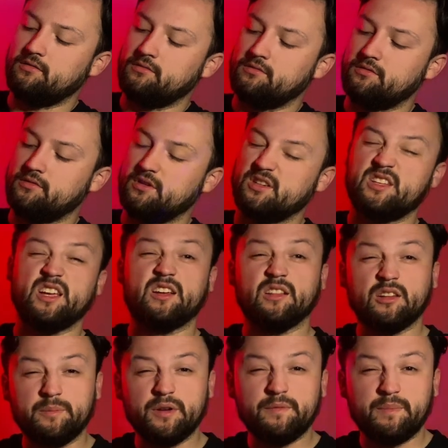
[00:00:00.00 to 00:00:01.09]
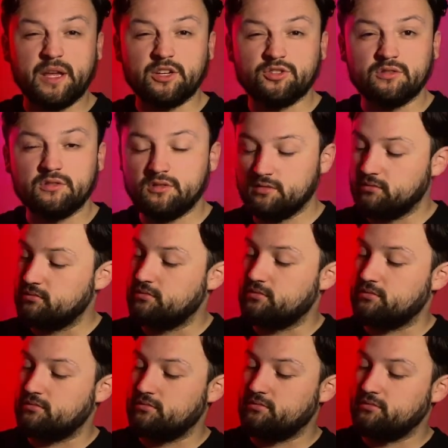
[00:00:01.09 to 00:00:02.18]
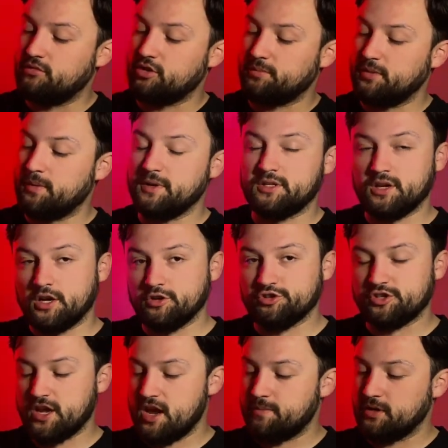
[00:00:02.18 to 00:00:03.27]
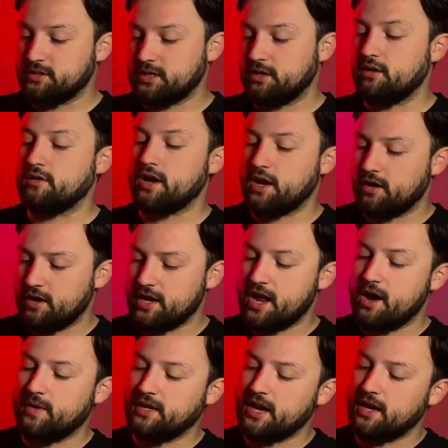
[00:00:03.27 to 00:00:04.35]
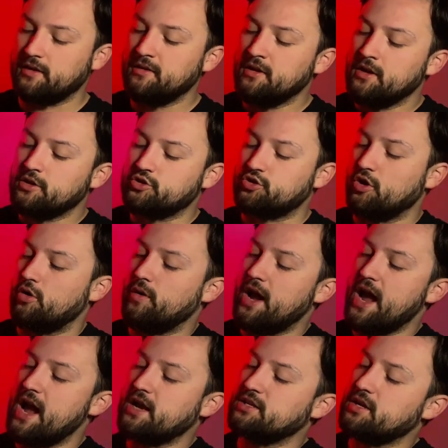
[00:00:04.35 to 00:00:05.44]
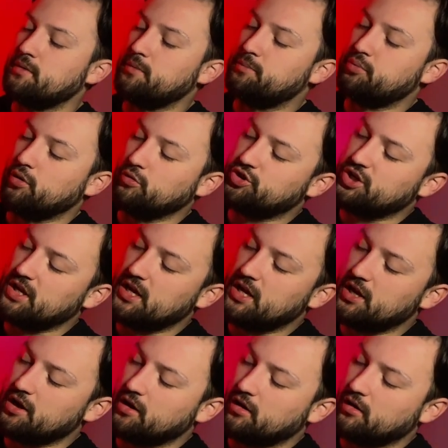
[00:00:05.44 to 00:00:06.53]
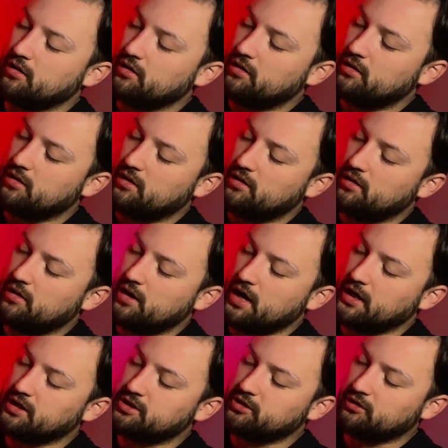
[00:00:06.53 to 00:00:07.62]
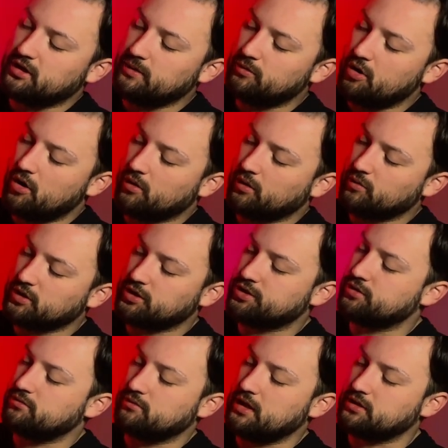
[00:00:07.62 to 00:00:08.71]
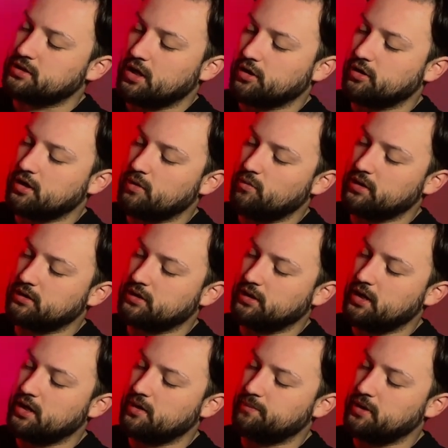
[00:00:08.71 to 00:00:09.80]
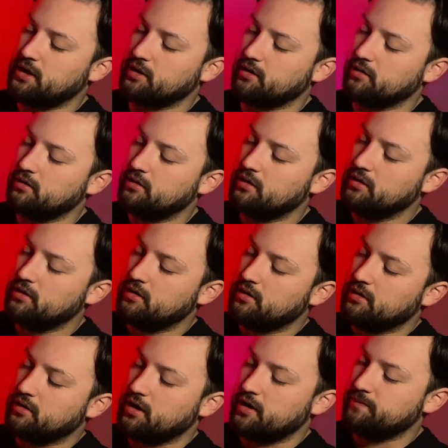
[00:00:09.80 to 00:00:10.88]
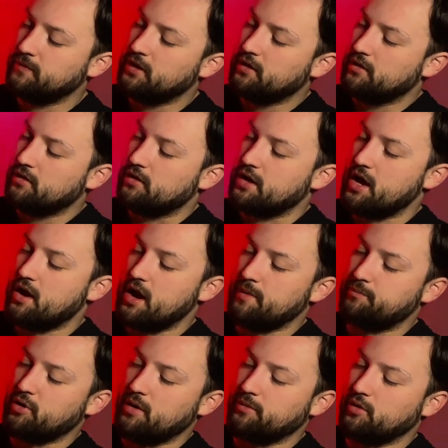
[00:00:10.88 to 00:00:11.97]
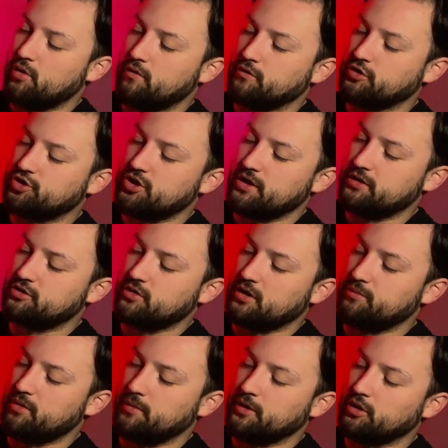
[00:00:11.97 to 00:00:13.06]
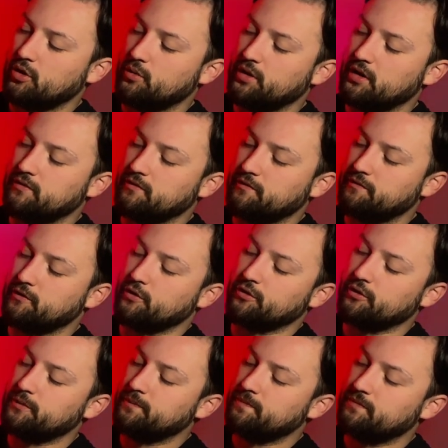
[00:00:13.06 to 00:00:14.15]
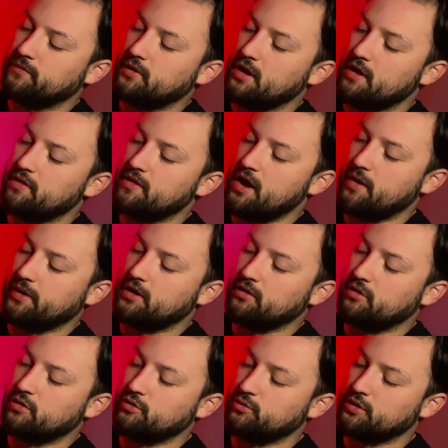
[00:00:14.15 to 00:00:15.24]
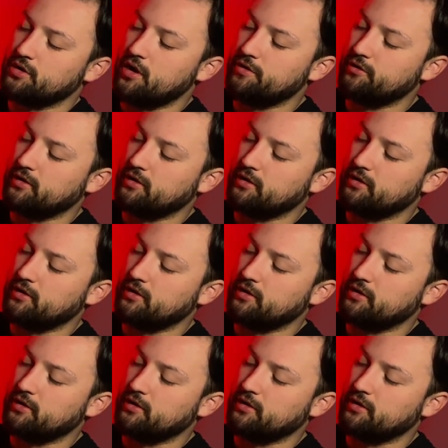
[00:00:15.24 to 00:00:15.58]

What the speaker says: it's gonna take a little bit of patience. Took me a bit to understand, but I was like, okay, all right, now I get it. So as I'm approaching here, I can still keep going, which that's not good. I want it to line up here, okay? Now I probably overshot this, so I can probably lower it even further. And now I can go do another